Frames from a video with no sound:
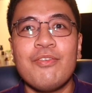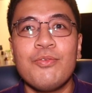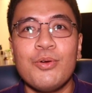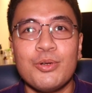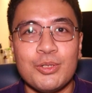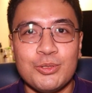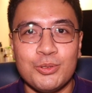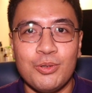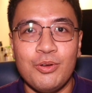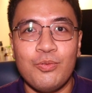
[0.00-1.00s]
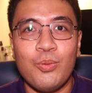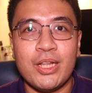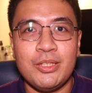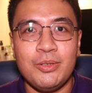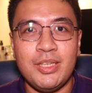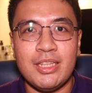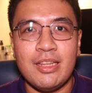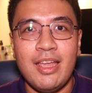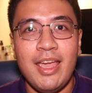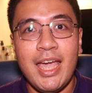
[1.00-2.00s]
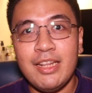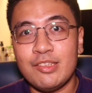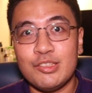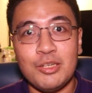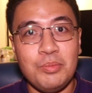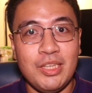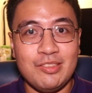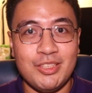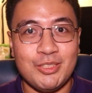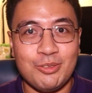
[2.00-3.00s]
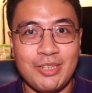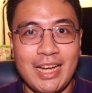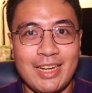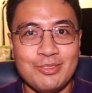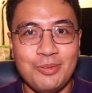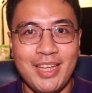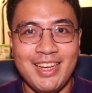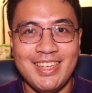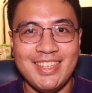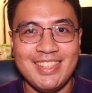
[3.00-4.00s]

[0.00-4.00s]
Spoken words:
have full control of what you eat. And it's gonna be easier to track as well.